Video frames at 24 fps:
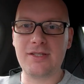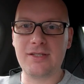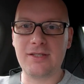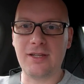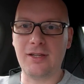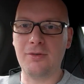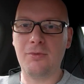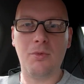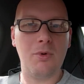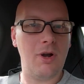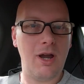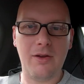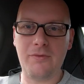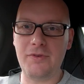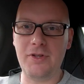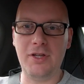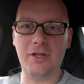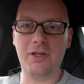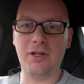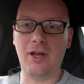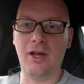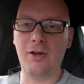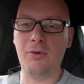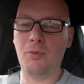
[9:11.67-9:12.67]
So wherever
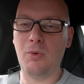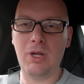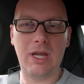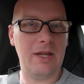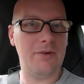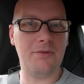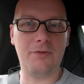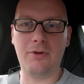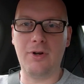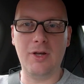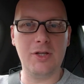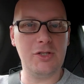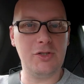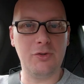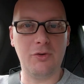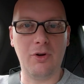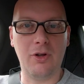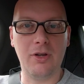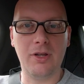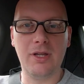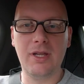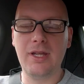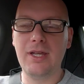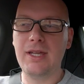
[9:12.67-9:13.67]
you go, whatever road you're
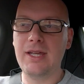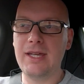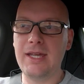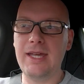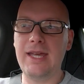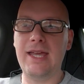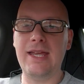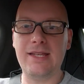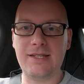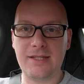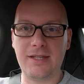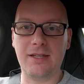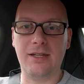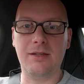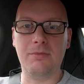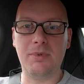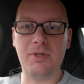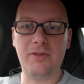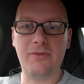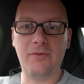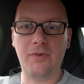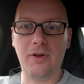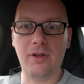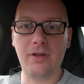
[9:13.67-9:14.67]
on, it's going to
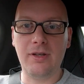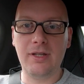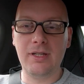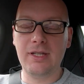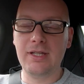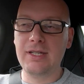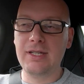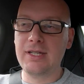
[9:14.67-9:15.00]
be fun.